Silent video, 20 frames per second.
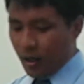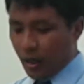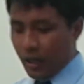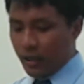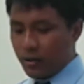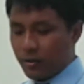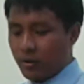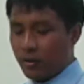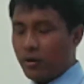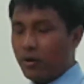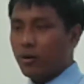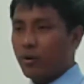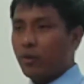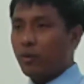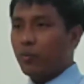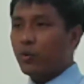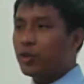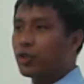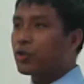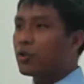And
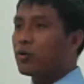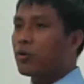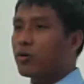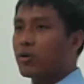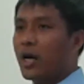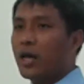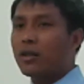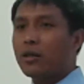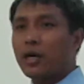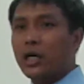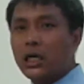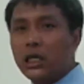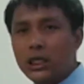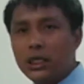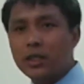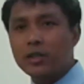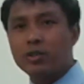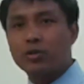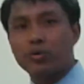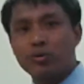we should rather
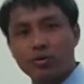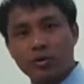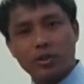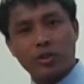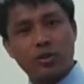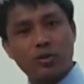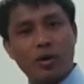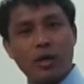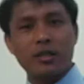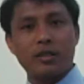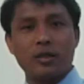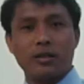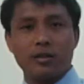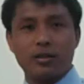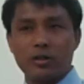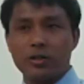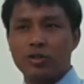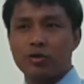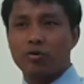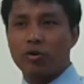learn to rejoice in
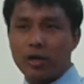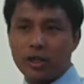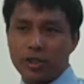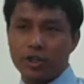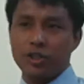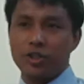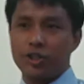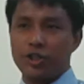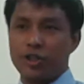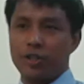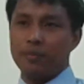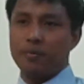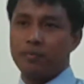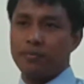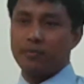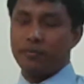this relationship.